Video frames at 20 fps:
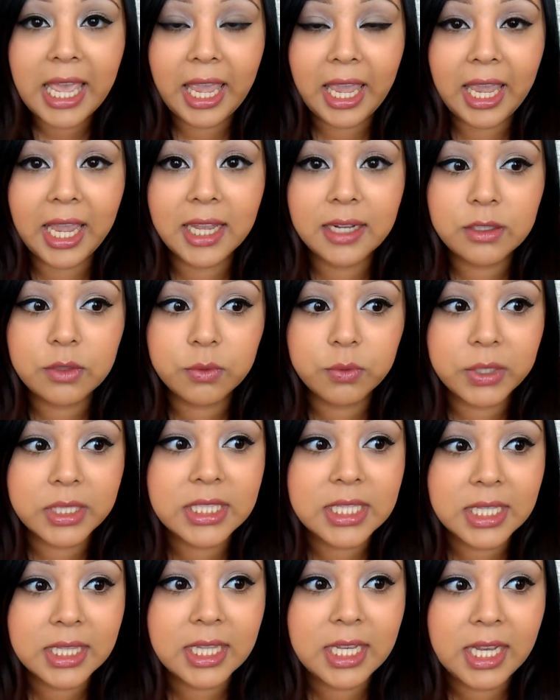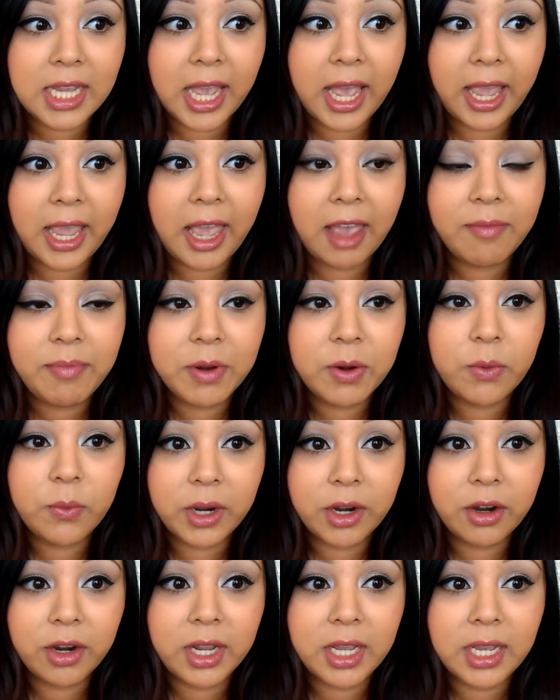And recently, I have been
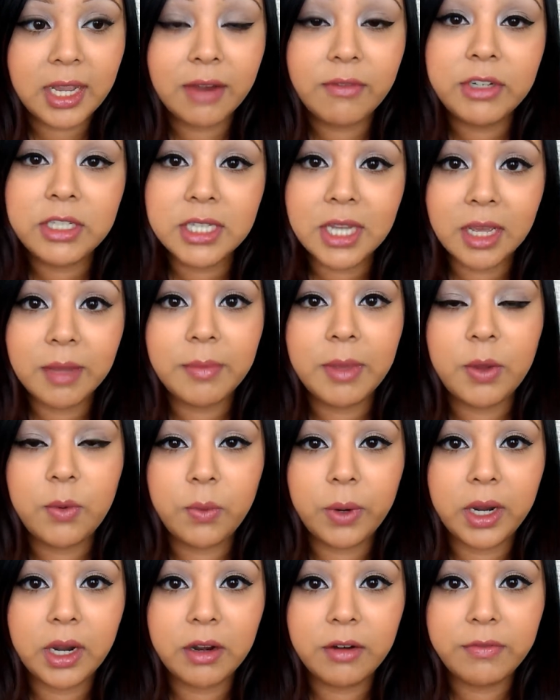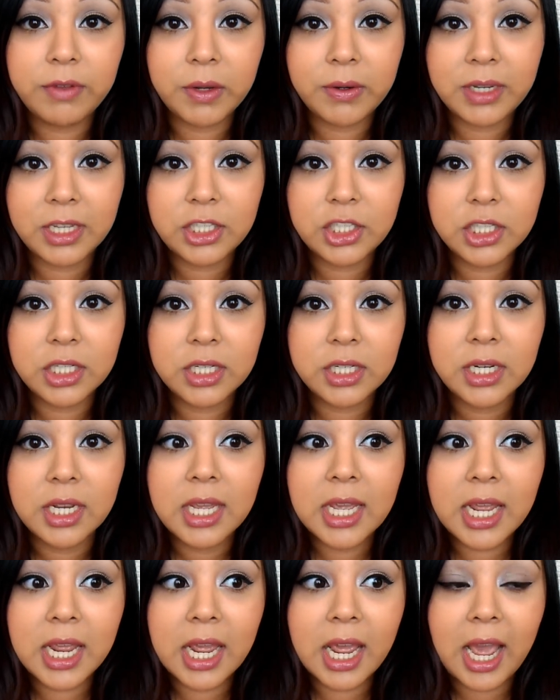wearing, every time I wear a foundation,
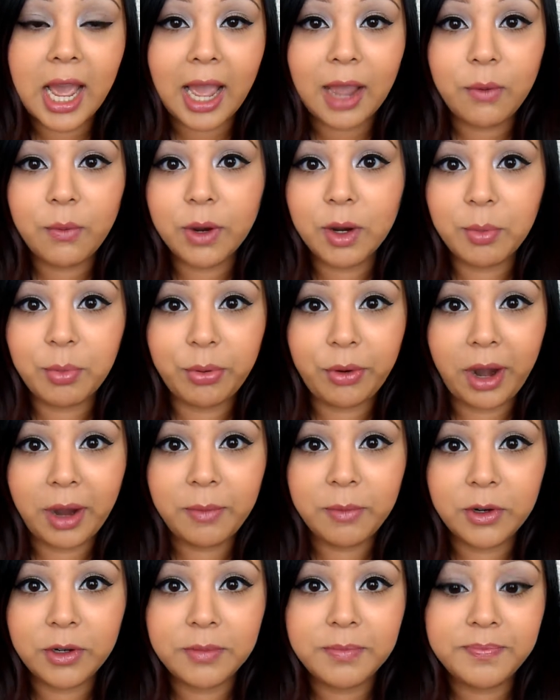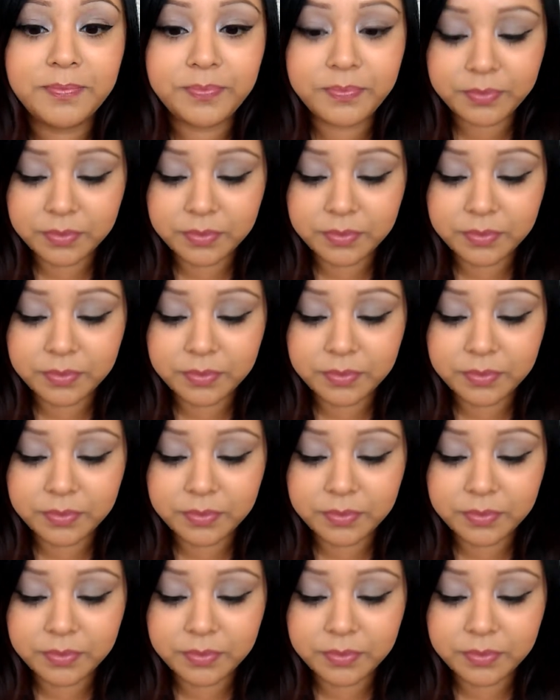I wear a primer.